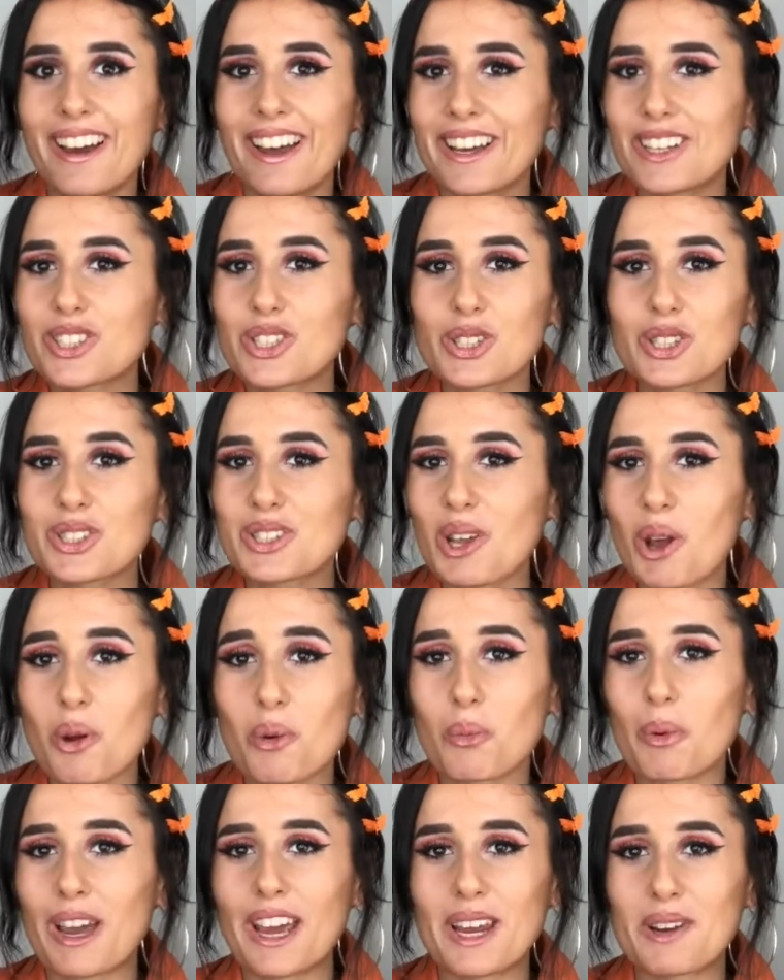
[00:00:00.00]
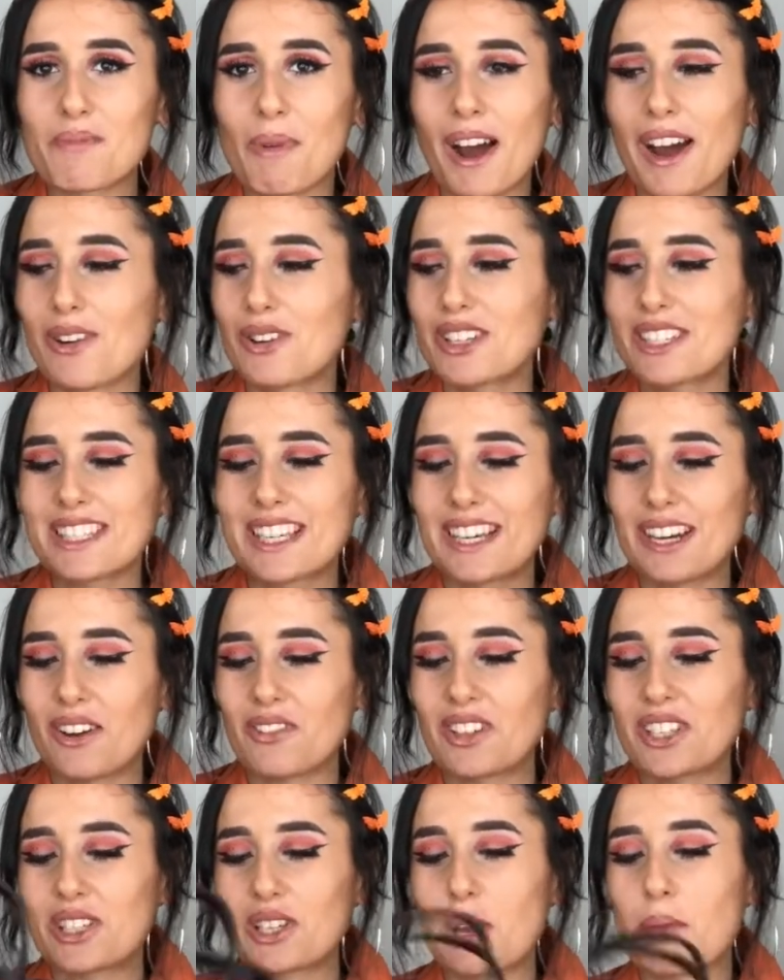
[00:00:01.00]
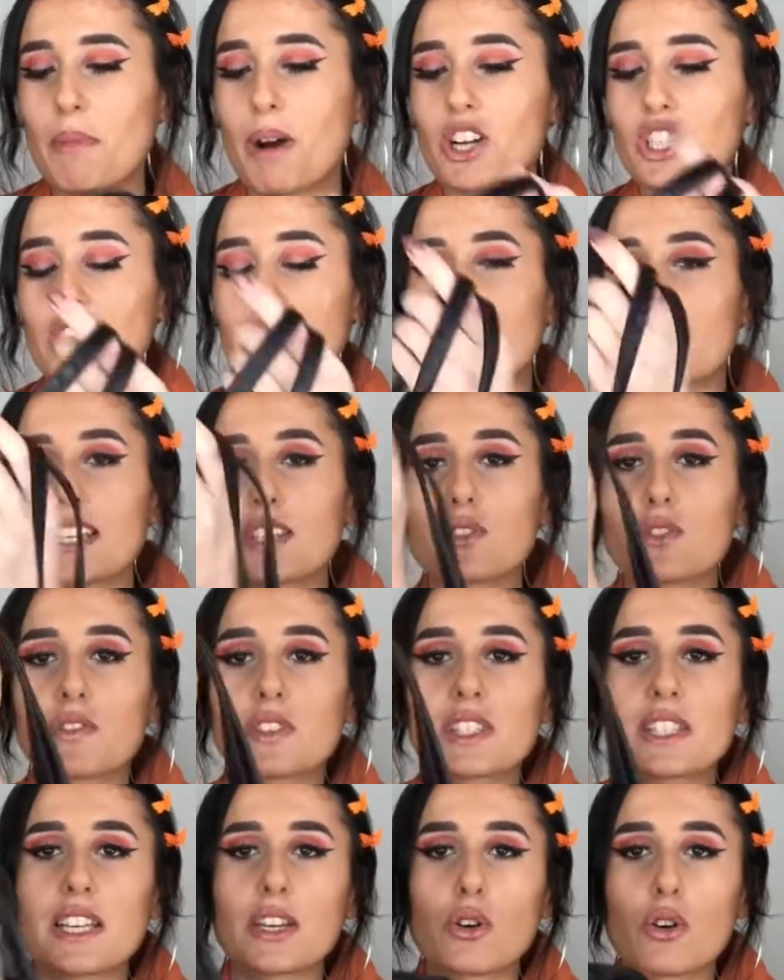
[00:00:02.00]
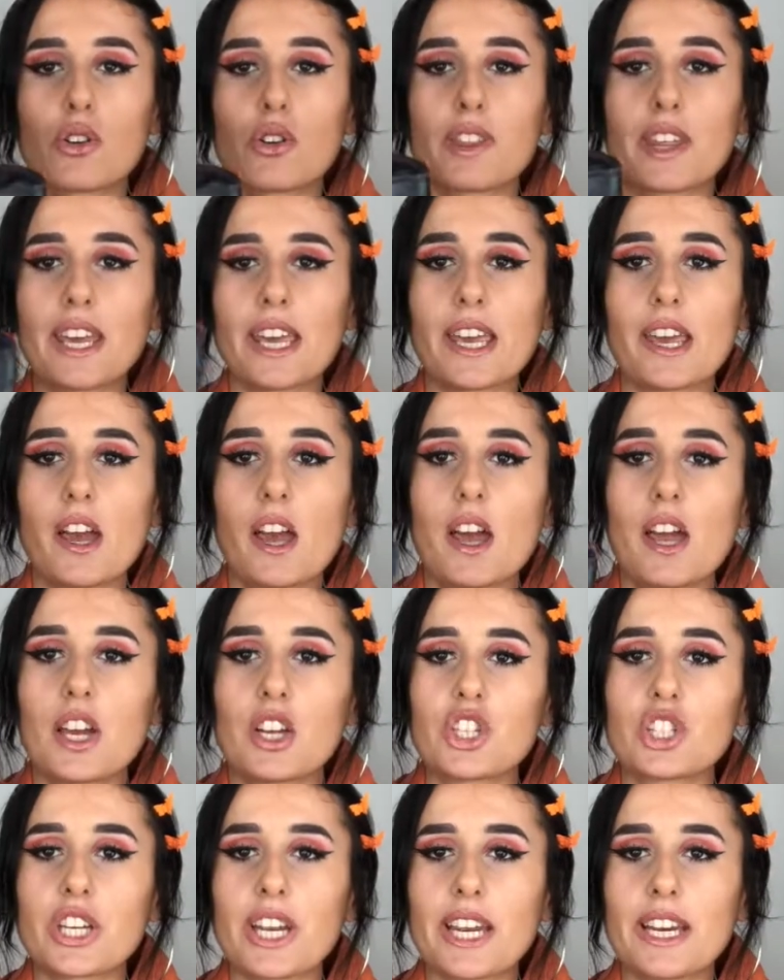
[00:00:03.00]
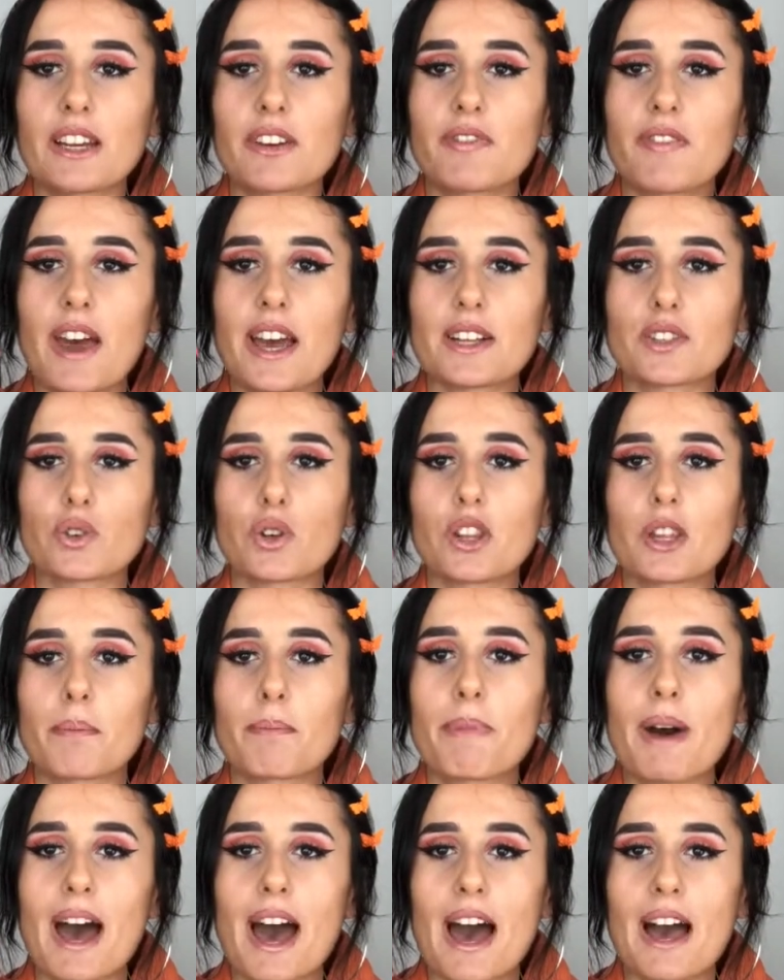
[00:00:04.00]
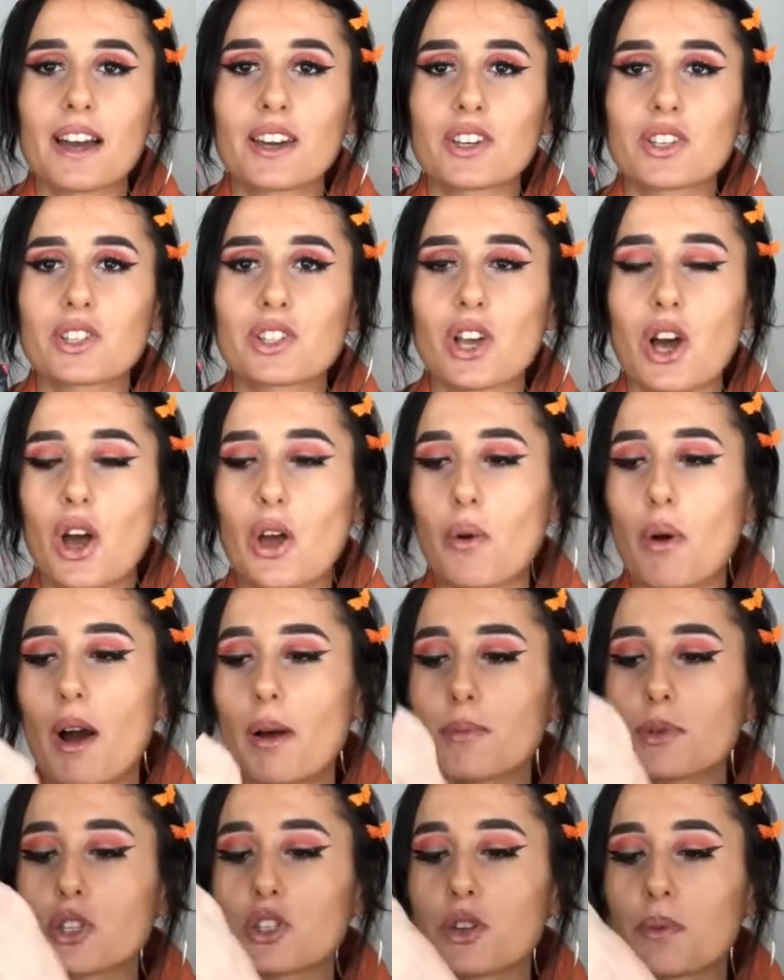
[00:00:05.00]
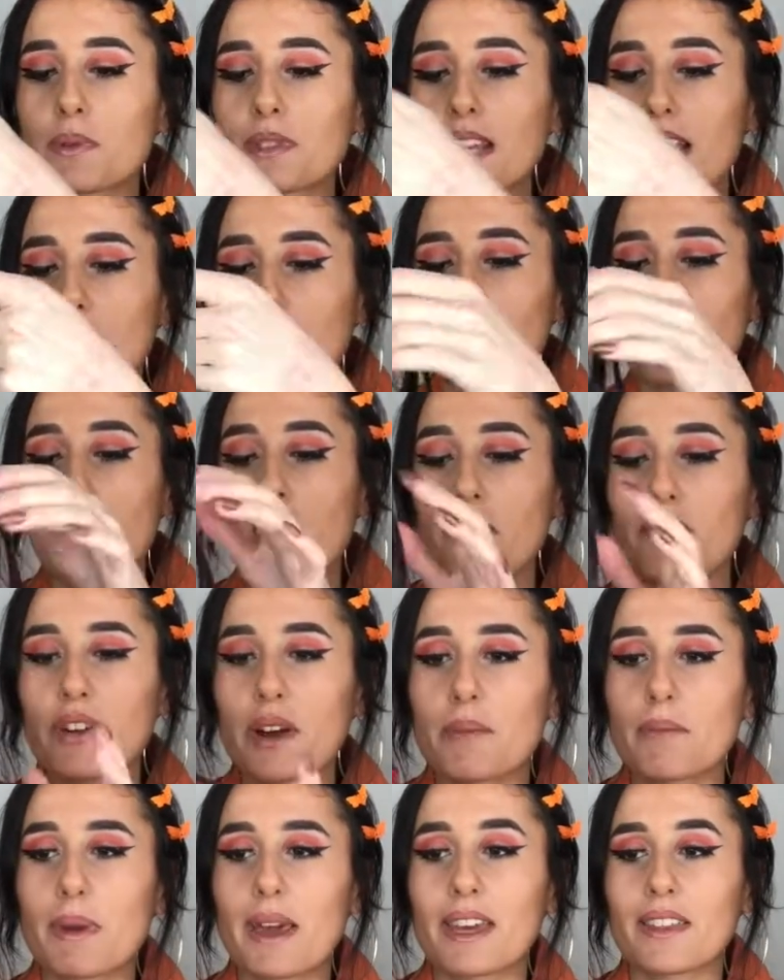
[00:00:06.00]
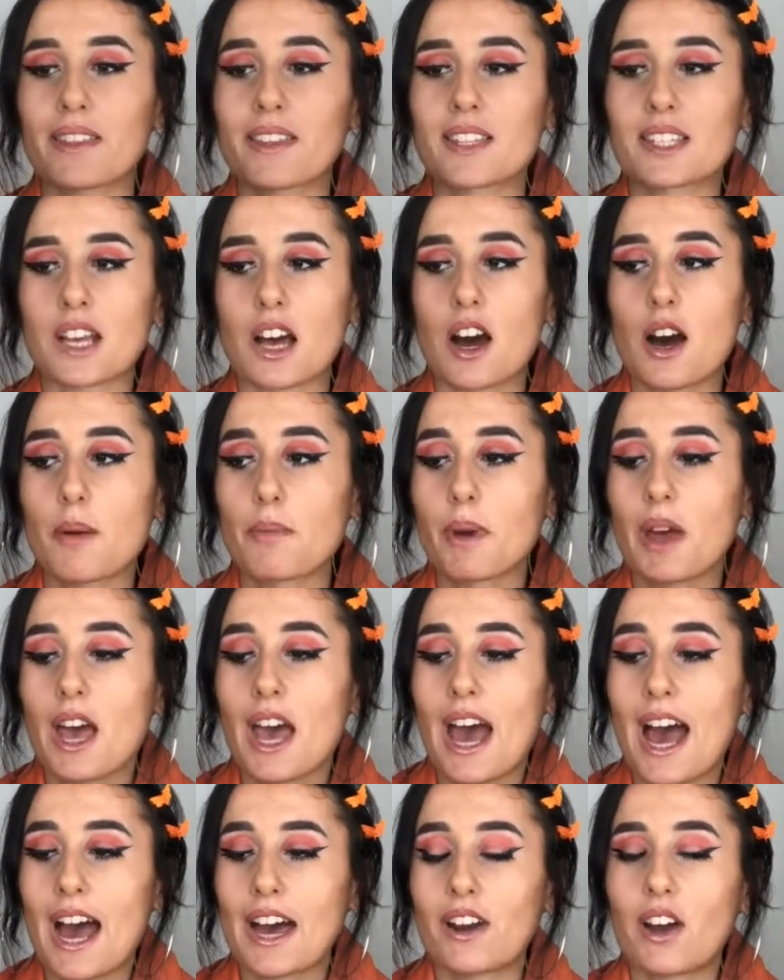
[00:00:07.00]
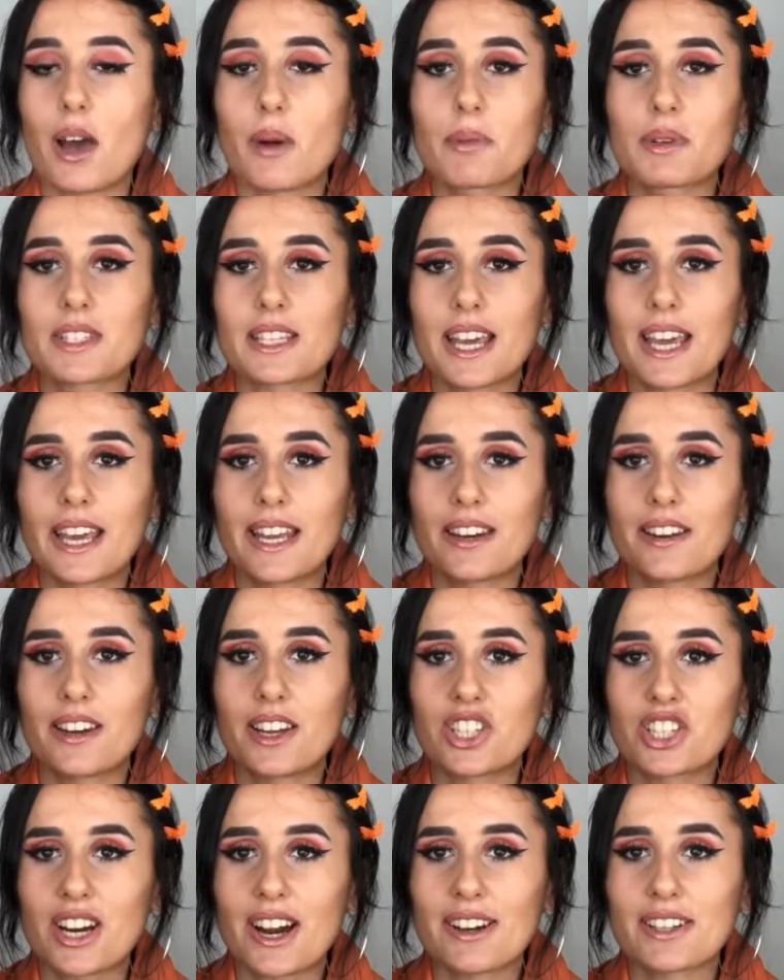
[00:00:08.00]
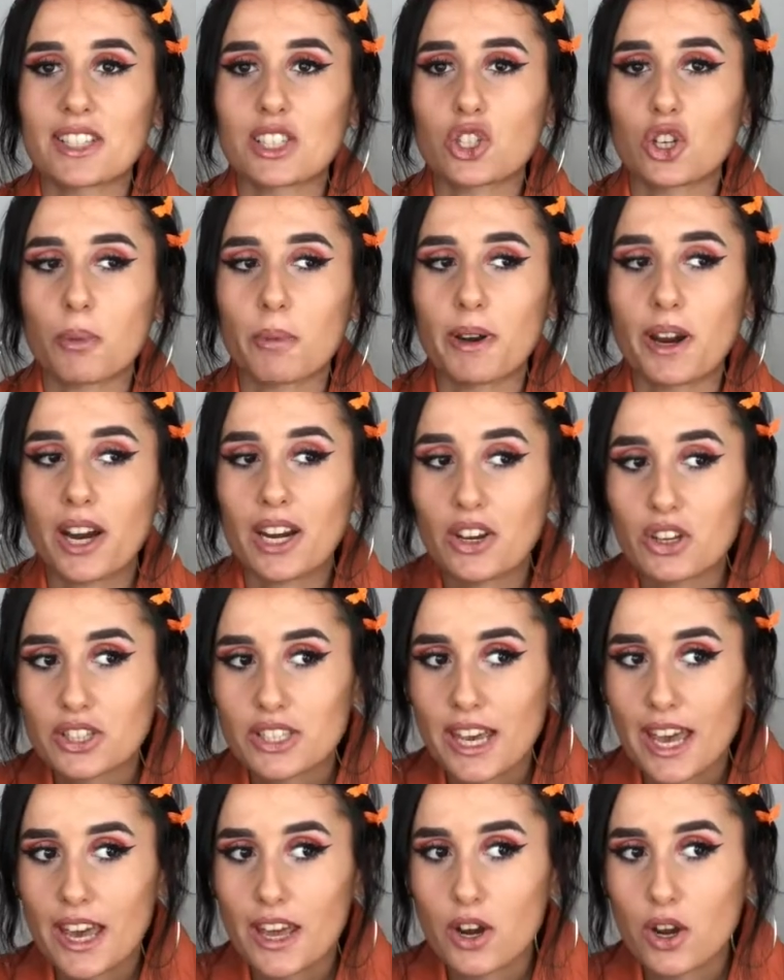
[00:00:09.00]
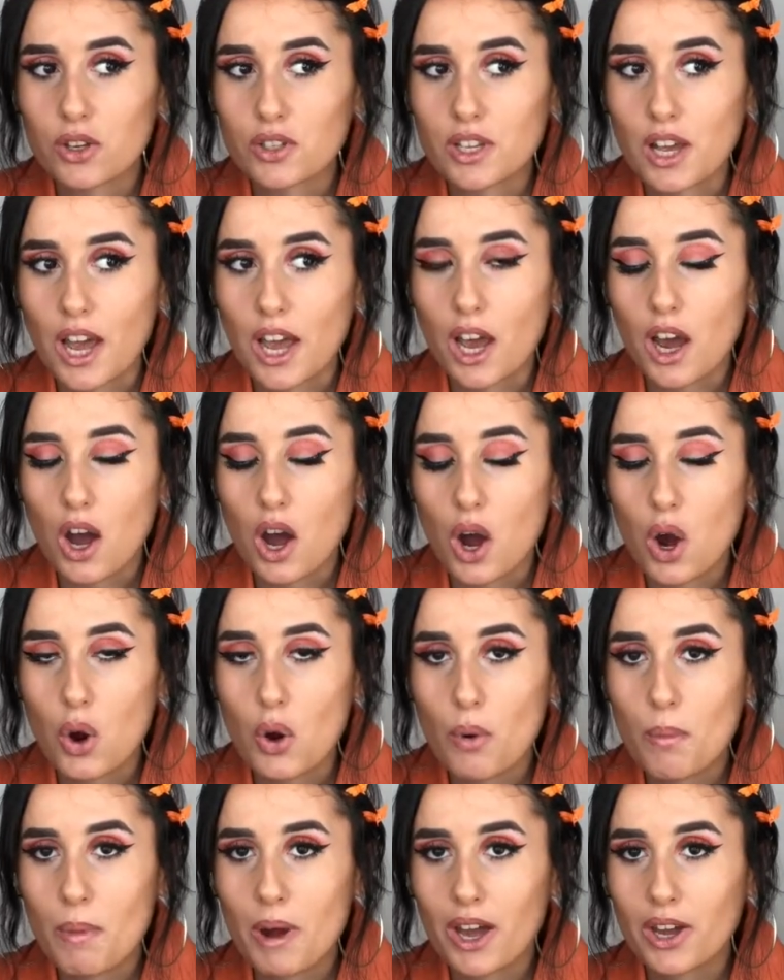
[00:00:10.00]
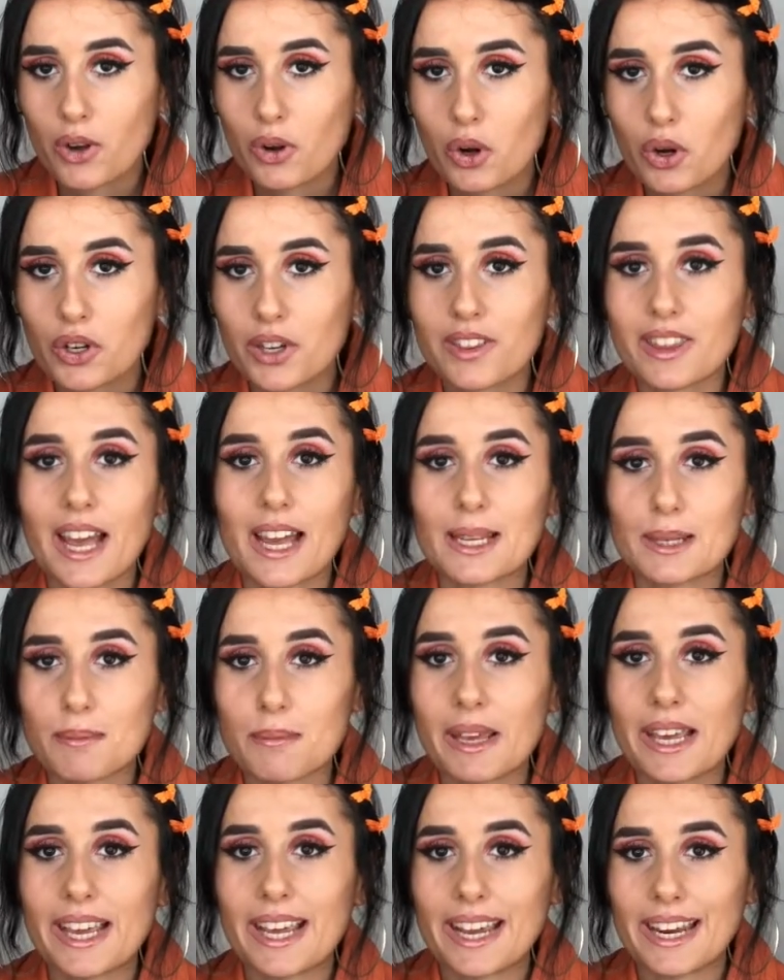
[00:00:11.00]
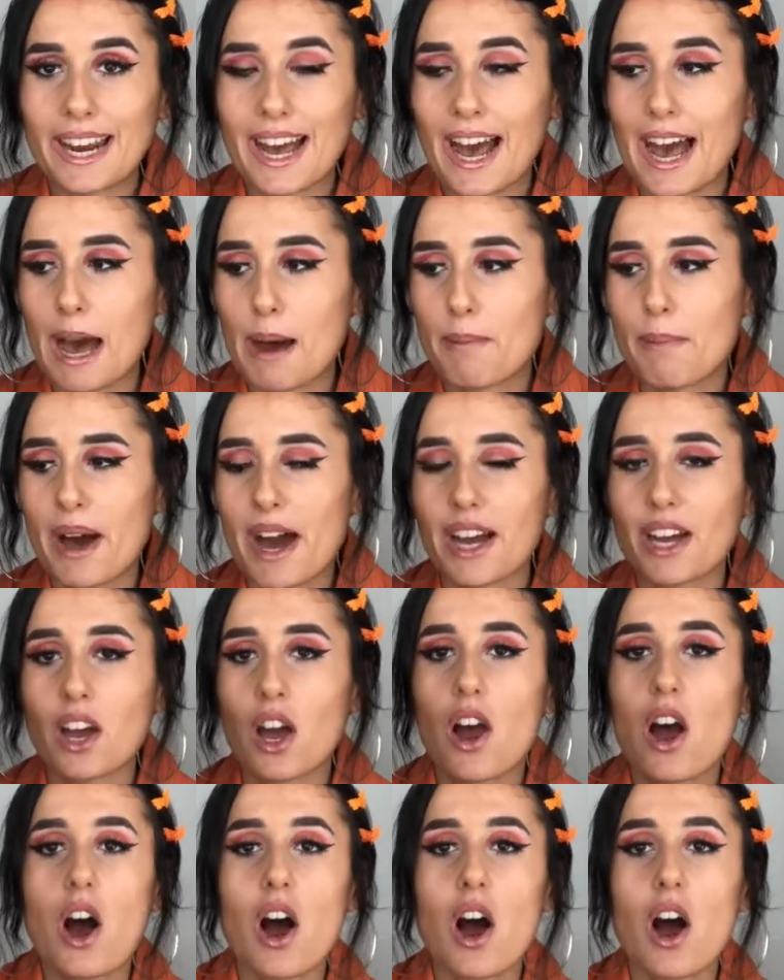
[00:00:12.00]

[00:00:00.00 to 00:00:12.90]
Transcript: It's just so weird, but I honestly love it so much. And then it's obviously got the jean effect on the back. So I'm just obsessed. When my friend picked this up and I was in a charity shop and I looked at it and I was like, oh my God, that is me in a handbag.